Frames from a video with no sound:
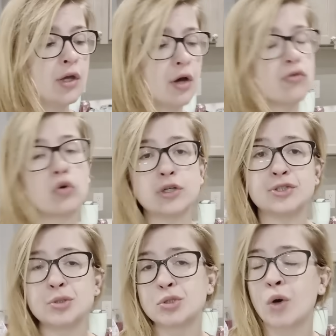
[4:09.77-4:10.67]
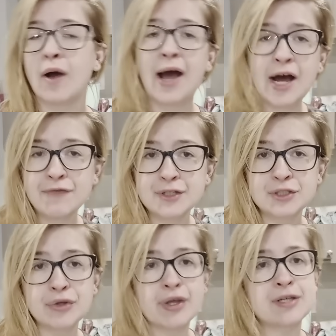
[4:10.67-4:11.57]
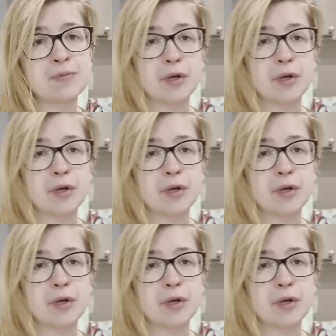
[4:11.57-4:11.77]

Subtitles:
Of course, you don't have to do this,